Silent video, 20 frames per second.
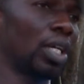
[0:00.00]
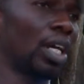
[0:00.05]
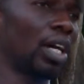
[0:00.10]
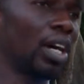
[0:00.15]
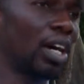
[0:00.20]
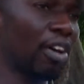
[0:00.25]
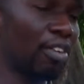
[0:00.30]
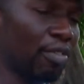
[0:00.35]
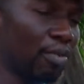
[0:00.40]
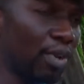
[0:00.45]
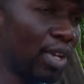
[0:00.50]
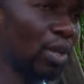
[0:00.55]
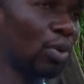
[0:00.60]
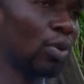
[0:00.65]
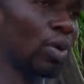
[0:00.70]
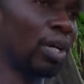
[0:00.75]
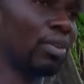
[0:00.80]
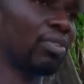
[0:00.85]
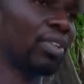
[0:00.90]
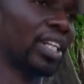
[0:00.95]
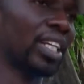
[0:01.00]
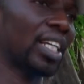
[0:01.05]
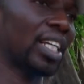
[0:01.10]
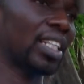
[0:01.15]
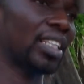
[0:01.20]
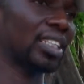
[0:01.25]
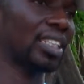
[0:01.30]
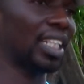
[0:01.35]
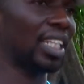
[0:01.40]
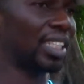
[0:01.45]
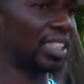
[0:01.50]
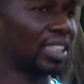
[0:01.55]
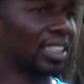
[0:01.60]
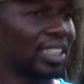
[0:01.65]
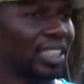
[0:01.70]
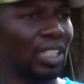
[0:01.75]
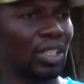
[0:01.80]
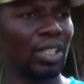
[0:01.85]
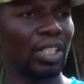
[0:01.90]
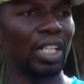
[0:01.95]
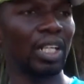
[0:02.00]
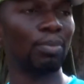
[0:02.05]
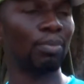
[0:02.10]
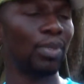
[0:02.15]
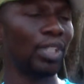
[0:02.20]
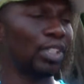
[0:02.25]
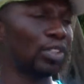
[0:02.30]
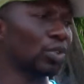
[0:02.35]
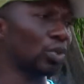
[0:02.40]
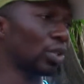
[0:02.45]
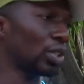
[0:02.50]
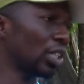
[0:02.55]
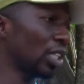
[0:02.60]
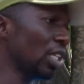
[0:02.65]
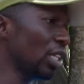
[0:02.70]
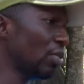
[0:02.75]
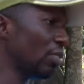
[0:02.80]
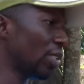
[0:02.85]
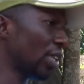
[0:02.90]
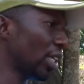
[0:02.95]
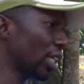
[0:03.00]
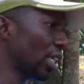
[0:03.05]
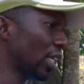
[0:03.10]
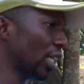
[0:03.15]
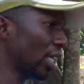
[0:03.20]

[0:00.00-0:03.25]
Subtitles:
our fellow Africans and sell them into slavery.